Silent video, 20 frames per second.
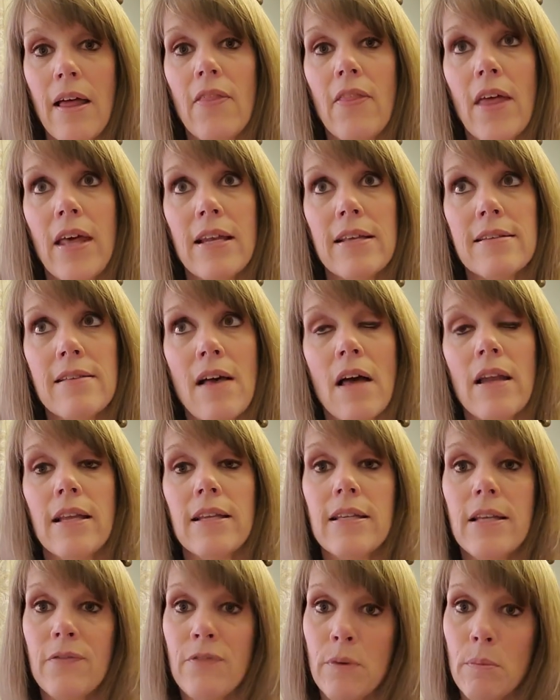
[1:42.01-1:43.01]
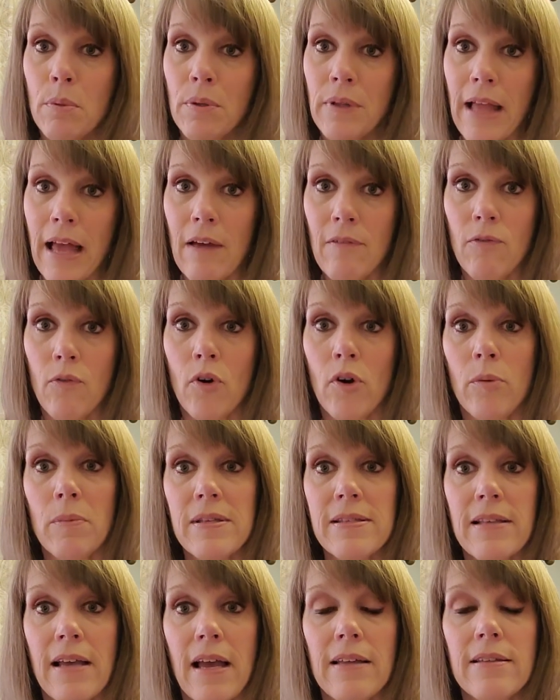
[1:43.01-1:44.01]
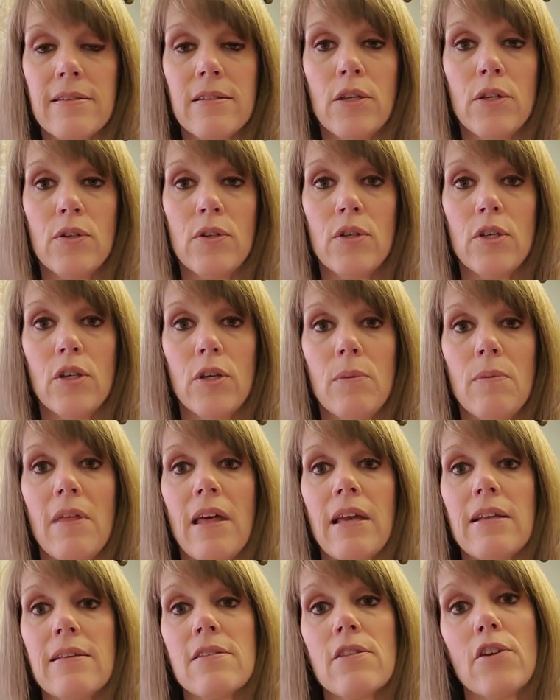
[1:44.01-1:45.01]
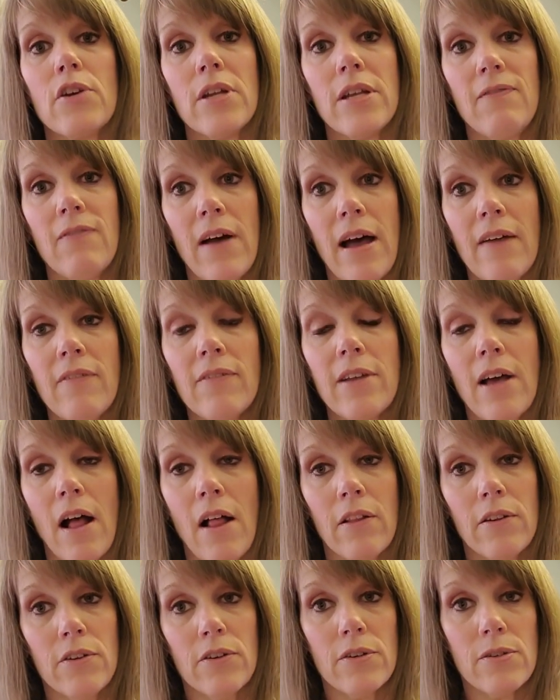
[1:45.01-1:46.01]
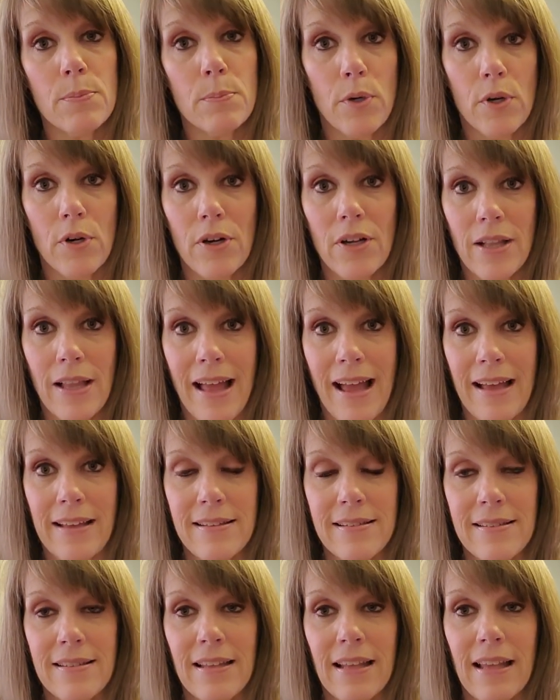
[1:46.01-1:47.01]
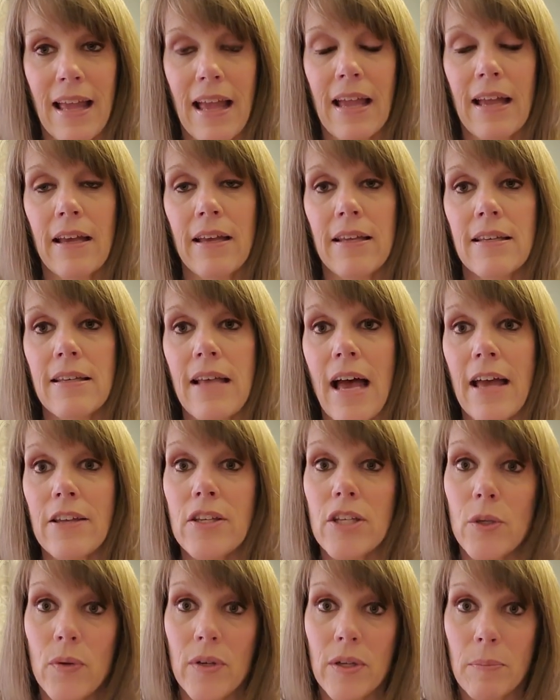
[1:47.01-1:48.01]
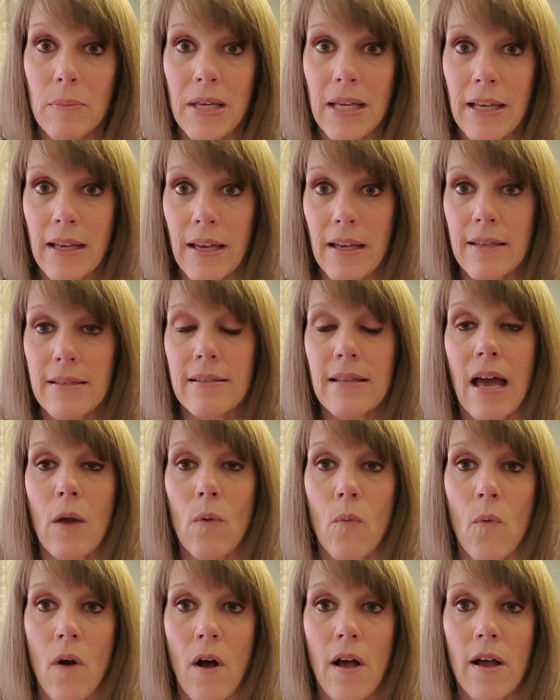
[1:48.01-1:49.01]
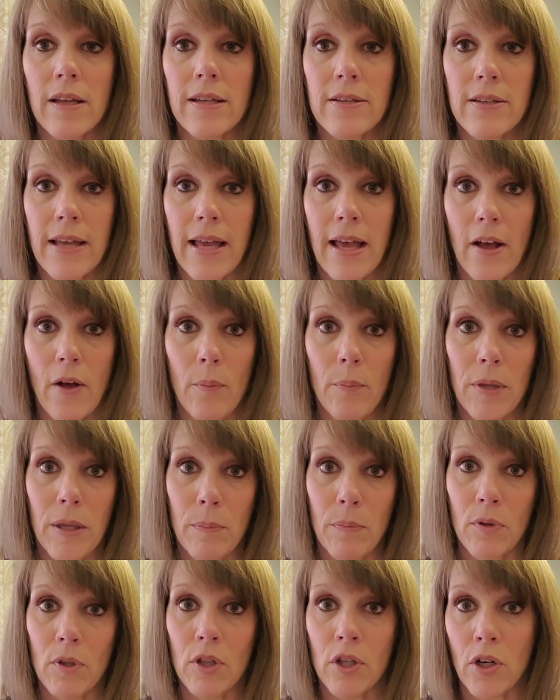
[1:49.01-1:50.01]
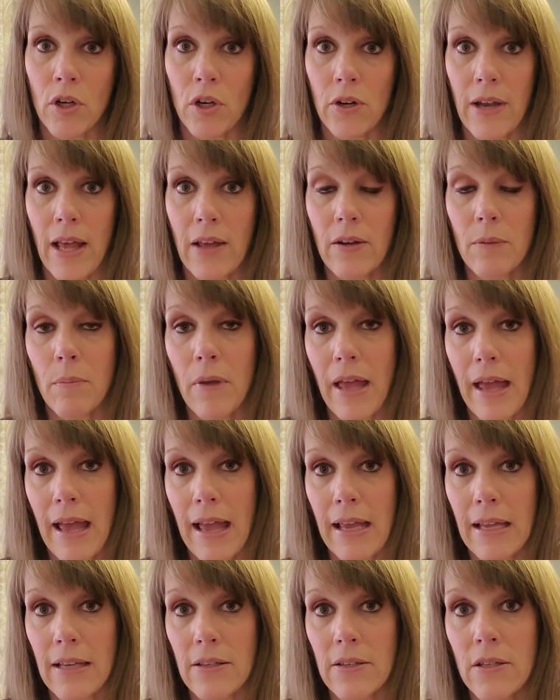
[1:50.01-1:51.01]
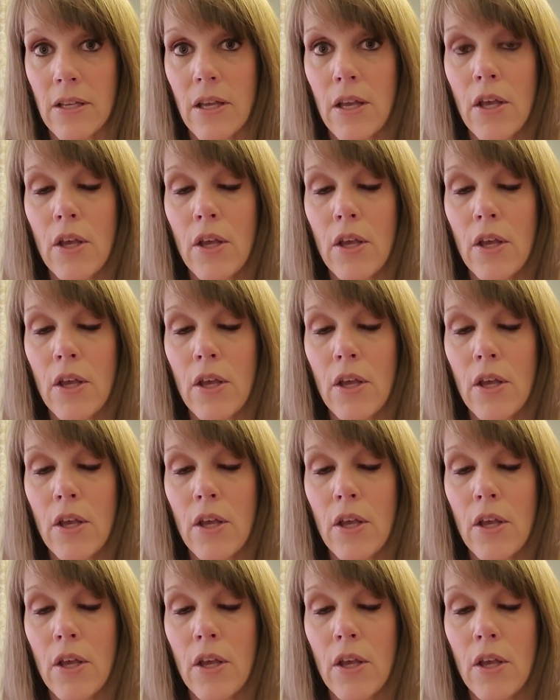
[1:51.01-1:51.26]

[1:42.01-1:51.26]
that is on a different platform besides YouTube that is $35 per class. And I do it because I want to help people learn how to paint